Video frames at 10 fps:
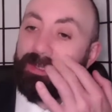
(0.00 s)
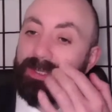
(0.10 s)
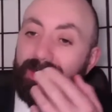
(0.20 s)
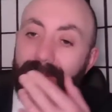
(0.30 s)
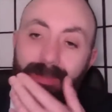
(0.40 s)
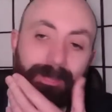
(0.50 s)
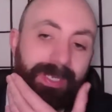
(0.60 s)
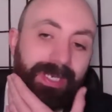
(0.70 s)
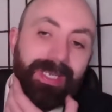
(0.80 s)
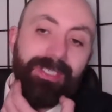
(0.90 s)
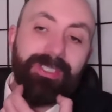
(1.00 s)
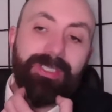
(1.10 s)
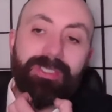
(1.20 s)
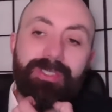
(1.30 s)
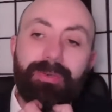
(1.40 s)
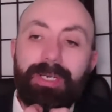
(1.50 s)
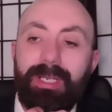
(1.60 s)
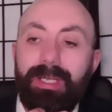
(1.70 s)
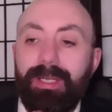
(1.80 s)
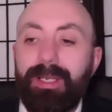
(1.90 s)
to the Peter Hitchens story.
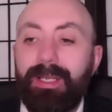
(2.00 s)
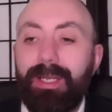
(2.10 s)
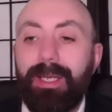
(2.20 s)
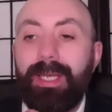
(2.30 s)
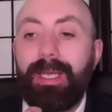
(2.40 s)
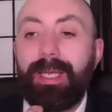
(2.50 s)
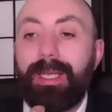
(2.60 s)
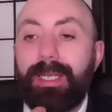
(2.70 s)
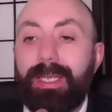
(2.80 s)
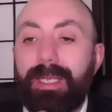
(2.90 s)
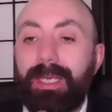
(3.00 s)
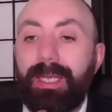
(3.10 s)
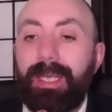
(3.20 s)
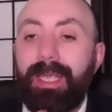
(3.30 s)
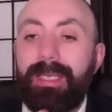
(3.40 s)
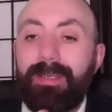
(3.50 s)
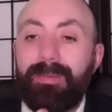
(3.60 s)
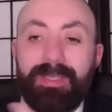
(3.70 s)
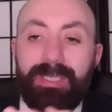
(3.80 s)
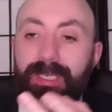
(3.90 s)
Look,
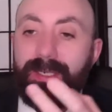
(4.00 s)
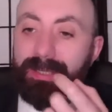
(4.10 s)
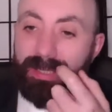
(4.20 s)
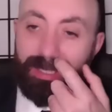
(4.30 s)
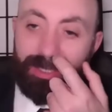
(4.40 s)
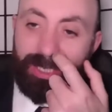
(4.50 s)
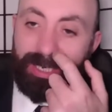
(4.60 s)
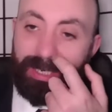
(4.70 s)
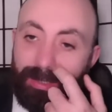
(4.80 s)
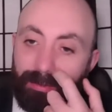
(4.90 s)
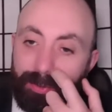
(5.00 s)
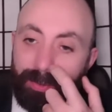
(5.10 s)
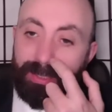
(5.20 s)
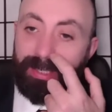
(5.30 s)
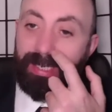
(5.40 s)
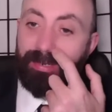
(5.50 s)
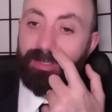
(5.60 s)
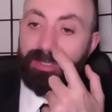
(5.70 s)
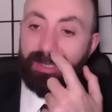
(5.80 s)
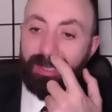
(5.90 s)
CJ on Twitter there
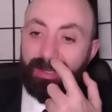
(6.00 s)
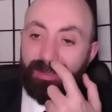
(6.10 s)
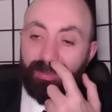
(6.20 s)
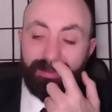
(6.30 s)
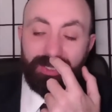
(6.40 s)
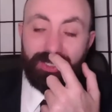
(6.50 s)
is obviously